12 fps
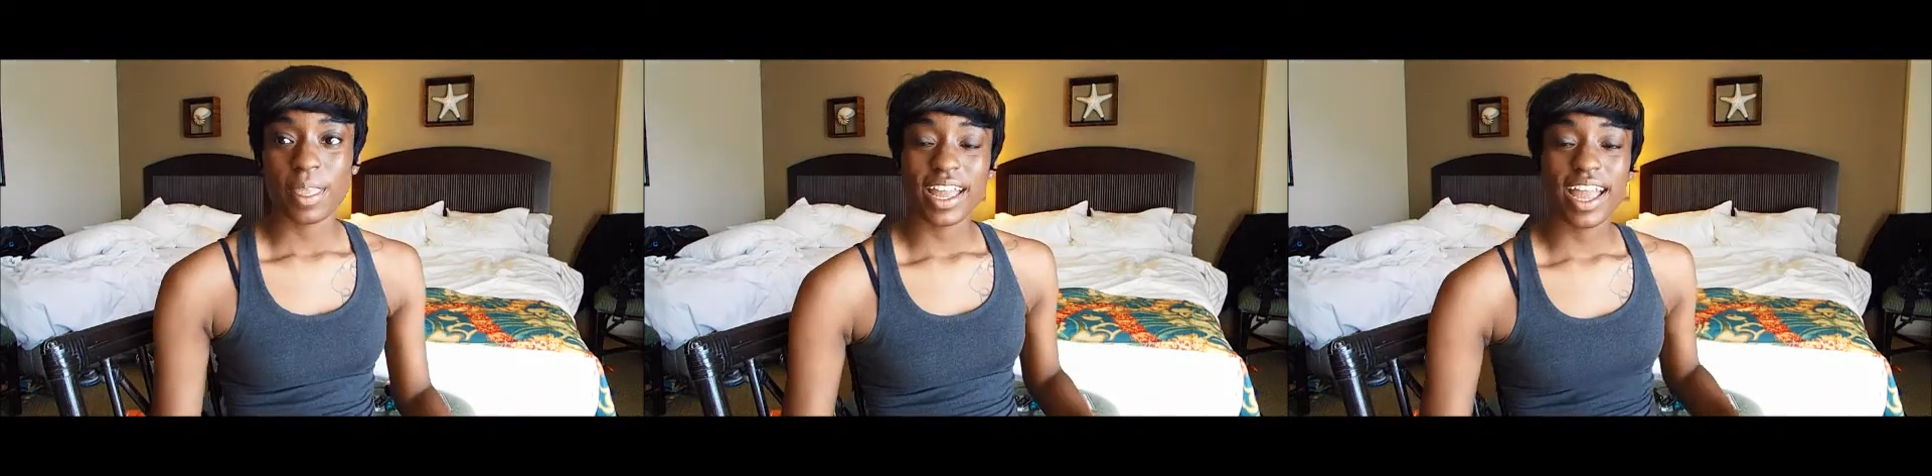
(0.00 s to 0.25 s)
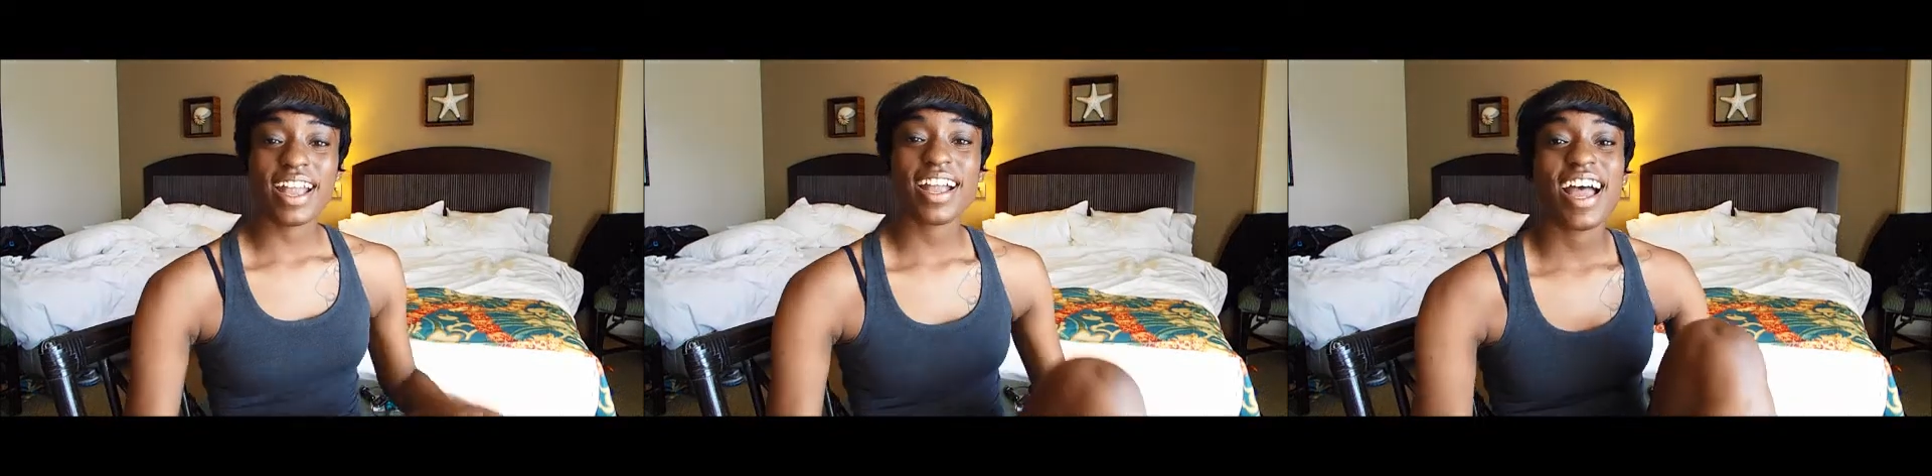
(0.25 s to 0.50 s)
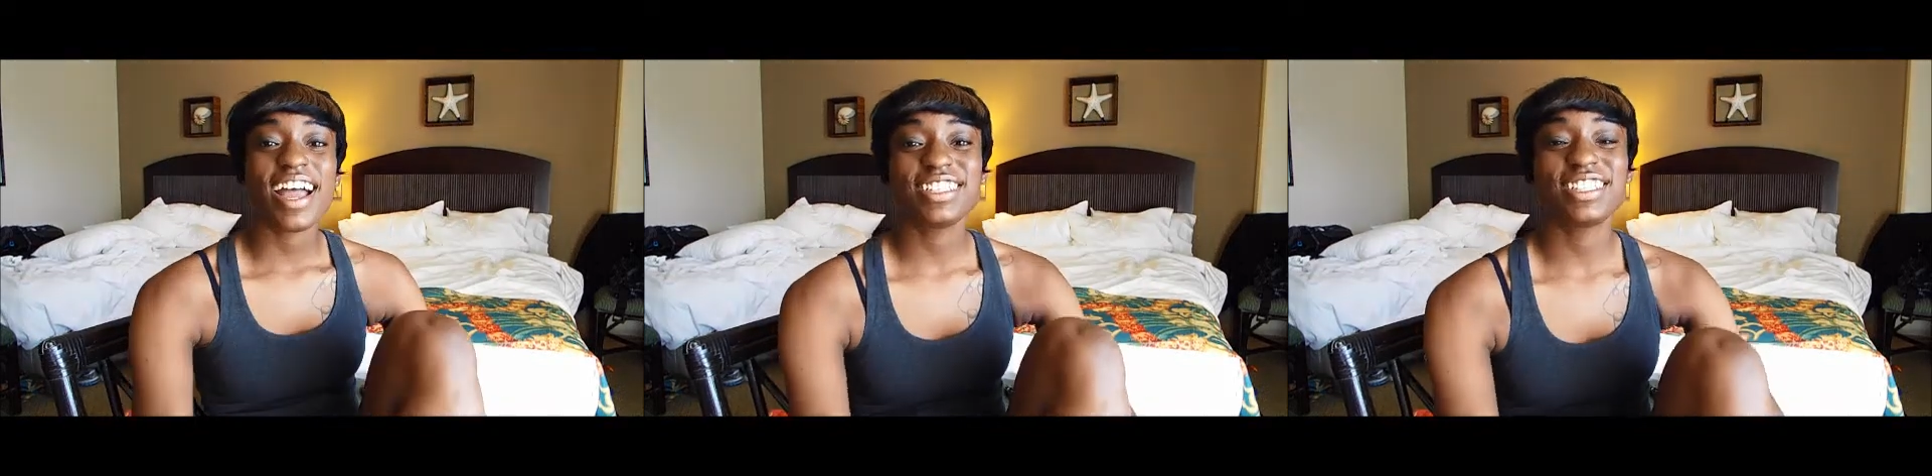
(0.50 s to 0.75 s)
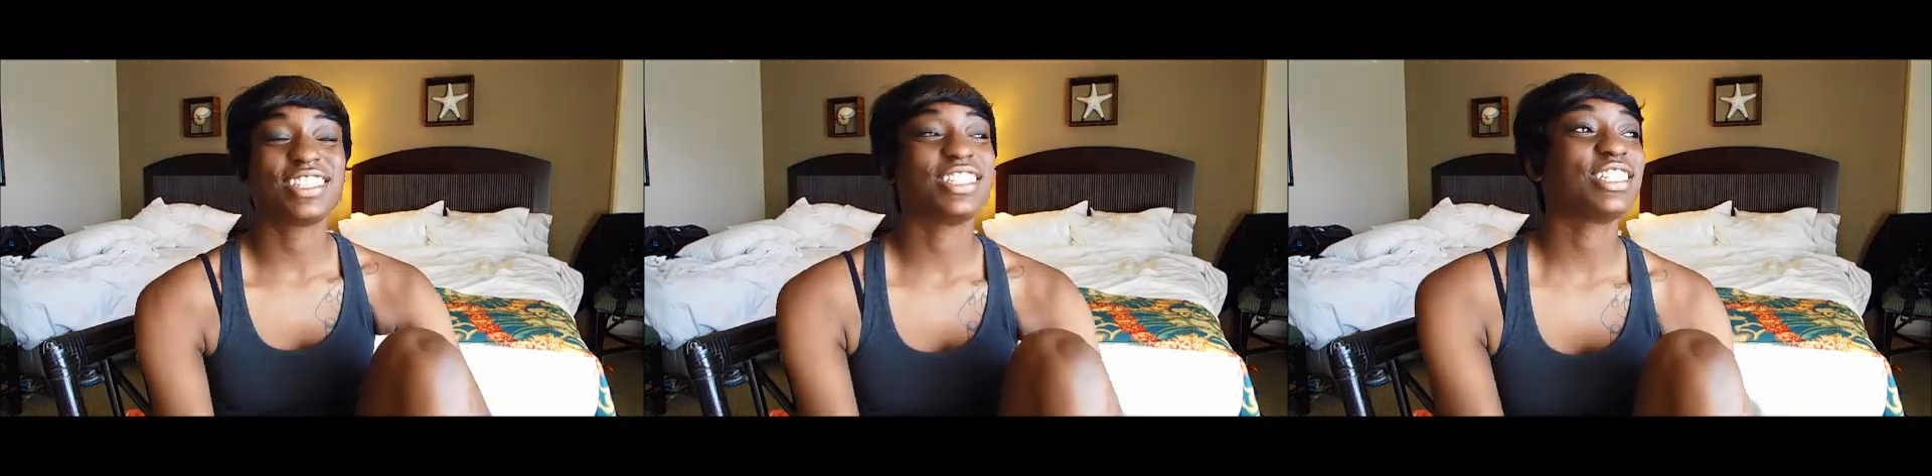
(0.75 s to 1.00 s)
Hey
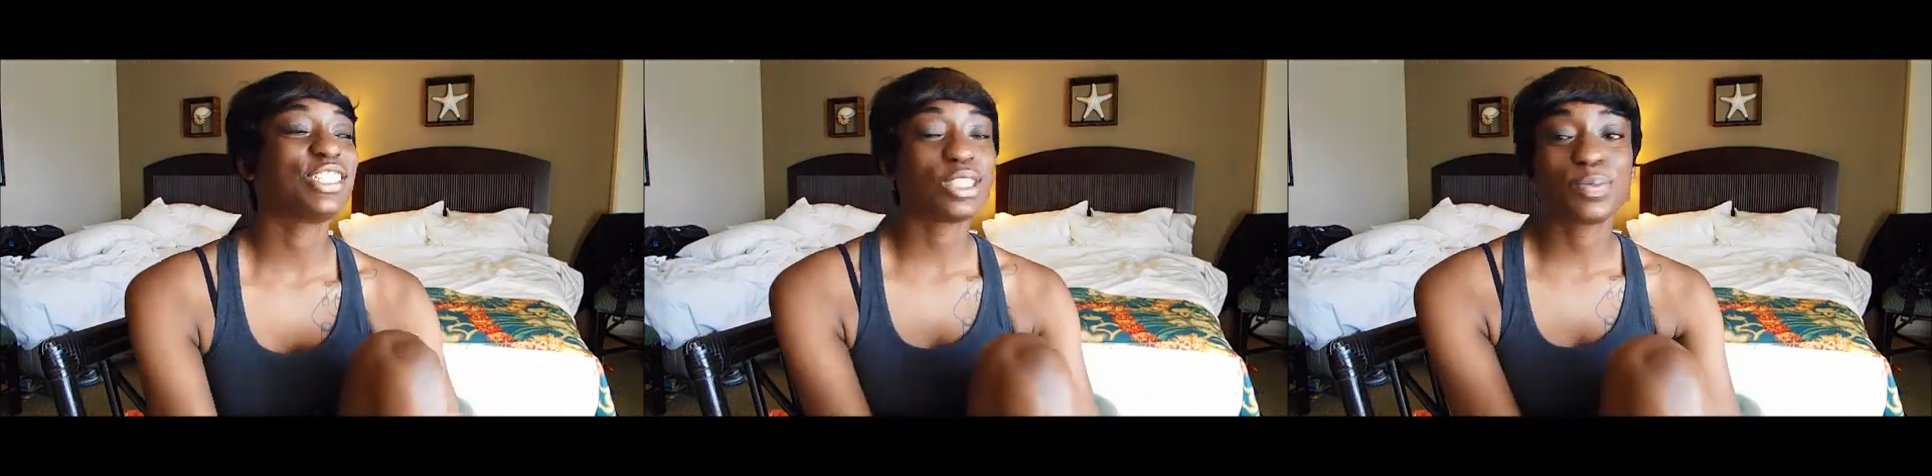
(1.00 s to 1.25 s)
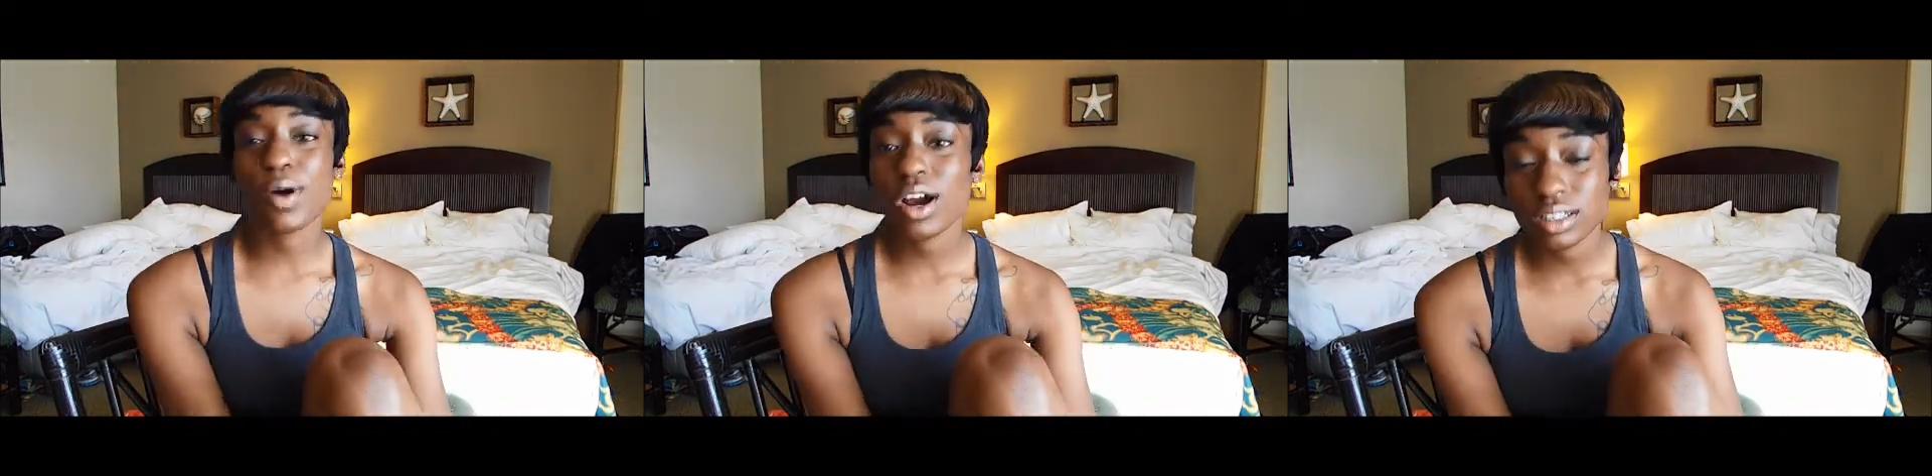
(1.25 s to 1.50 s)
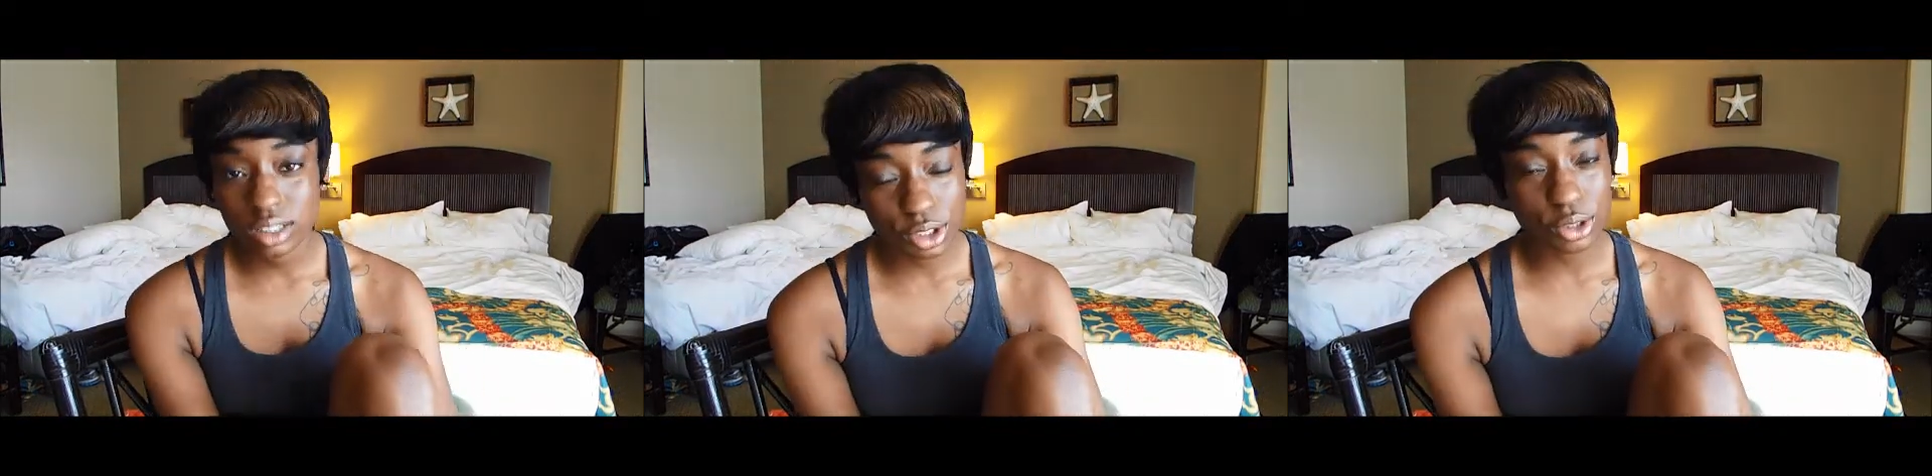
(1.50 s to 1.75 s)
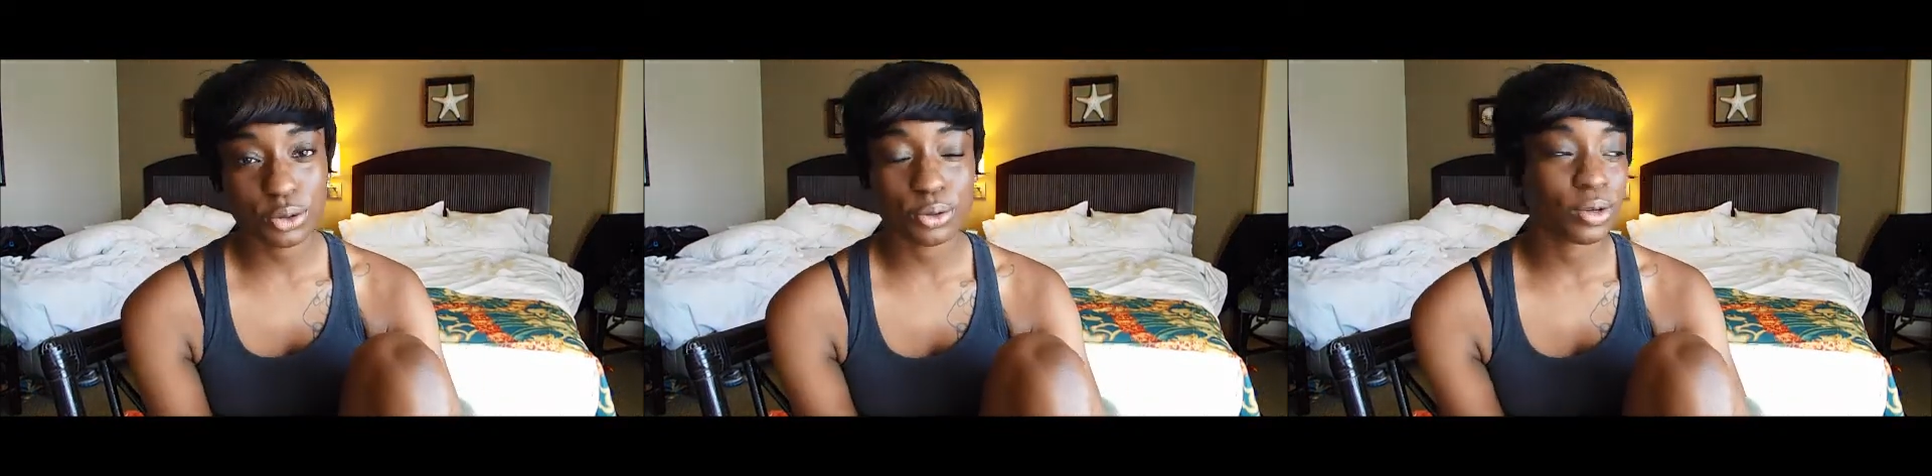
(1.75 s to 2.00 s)
guys, this is part
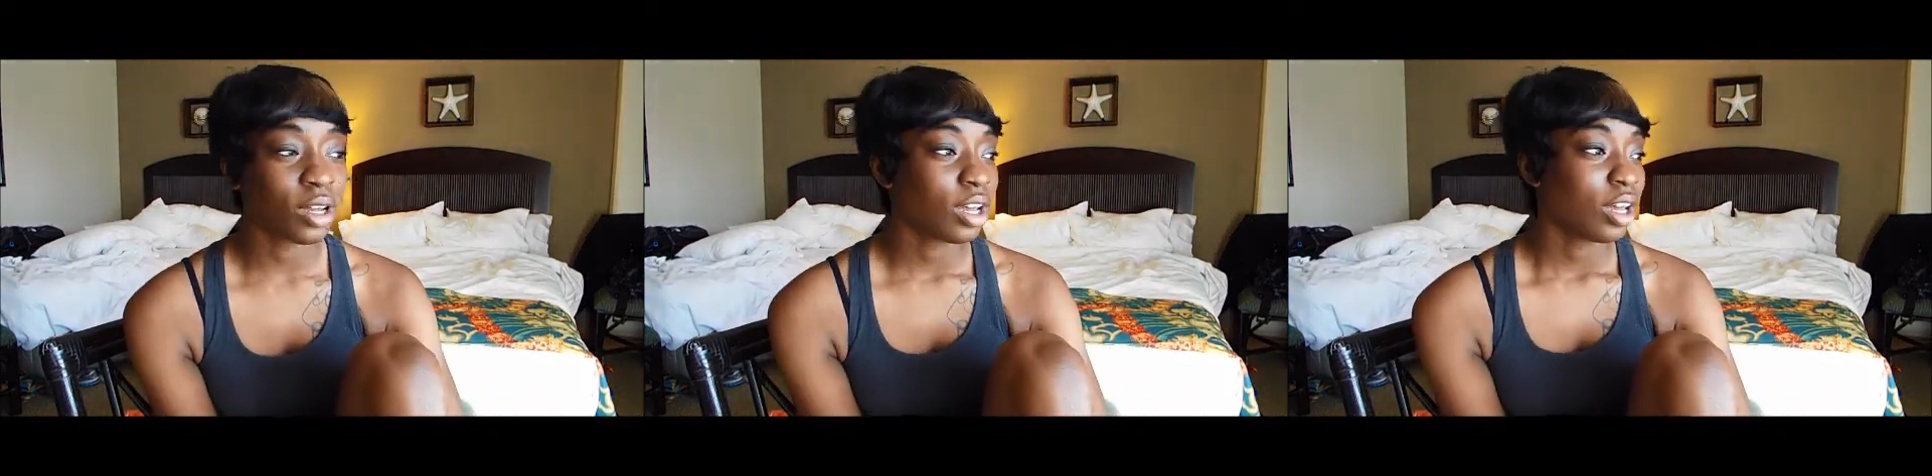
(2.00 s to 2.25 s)
two.